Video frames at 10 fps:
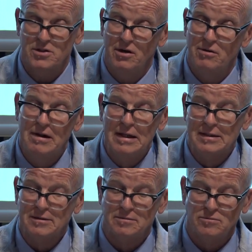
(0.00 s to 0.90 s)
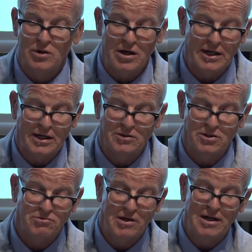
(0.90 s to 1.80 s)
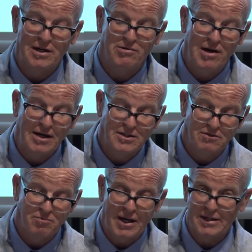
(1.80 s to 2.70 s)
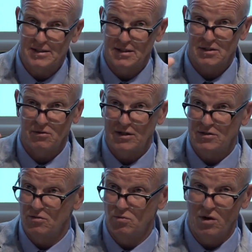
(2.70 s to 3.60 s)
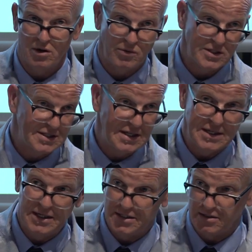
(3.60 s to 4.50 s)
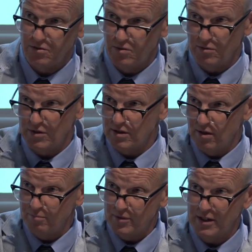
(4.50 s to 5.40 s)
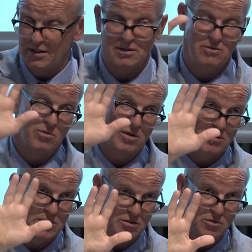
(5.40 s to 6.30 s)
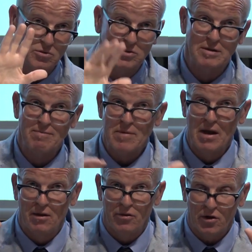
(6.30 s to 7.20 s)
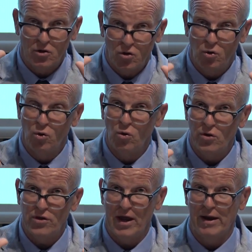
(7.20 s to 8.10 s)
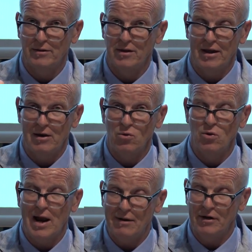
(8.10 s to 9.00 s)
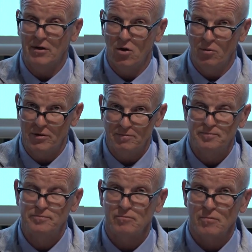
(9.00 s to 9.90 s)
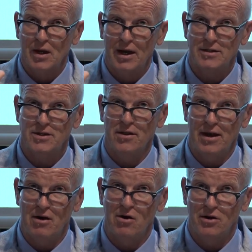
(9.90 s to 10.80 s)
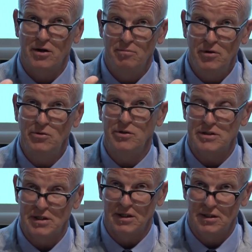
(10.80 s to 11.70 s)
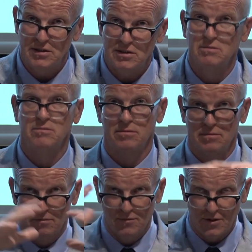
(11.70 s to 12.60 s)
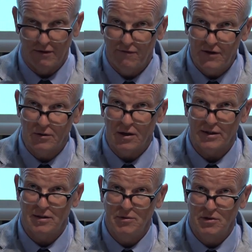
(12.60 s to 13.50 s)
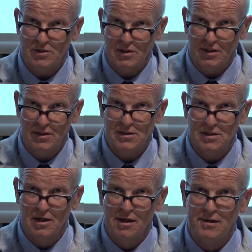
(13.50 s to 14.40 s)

So when I go to really creative places, so I do work with cities, I do work with companies, I do work with schools, the core thing that they all have in common is that they are communities, so they feel like communities,